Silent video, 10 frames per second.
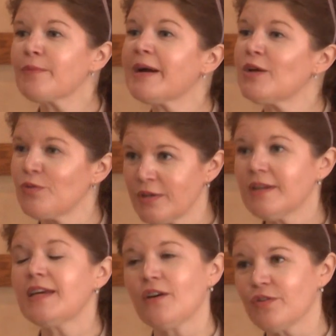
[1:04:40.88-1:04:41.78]
for my
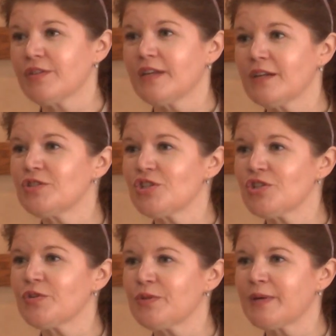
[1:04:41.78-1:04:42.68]
own health, and I'll just
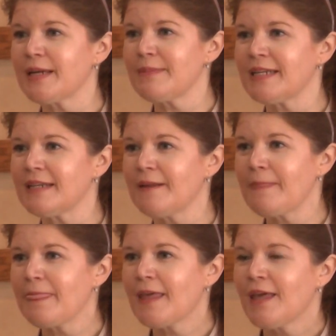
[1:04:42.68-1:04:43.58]
show you what I
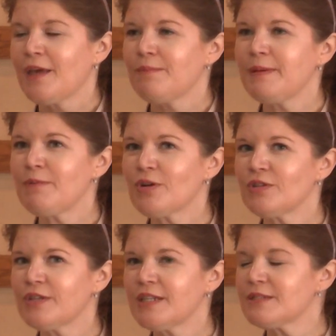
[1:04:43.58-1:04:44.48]
mean. People
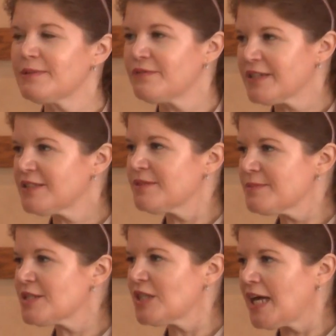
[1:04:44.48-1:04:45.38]
are looking to be
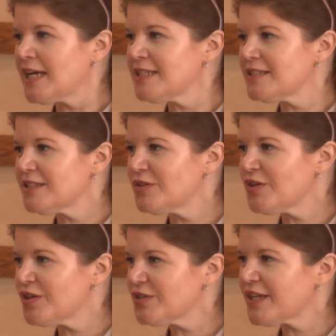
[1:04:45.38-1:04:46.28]
victims a lot. You know
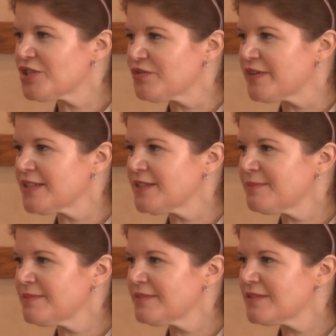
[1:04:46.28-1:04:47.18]
how you catch a
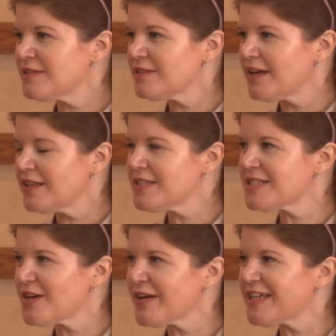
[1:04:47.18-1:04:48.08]
victim? This
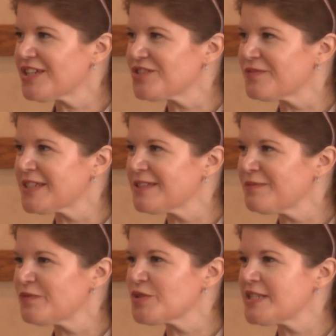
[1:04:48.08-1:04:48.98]
is how I catch a
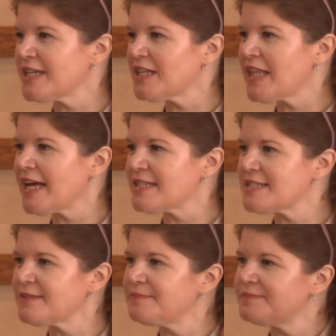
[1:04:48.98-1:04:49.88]
victim, first day
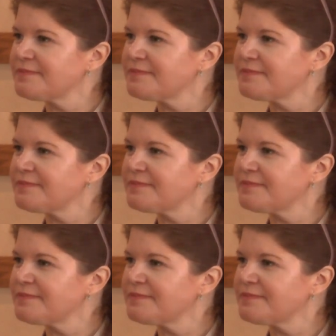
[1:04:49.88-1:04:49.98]
class.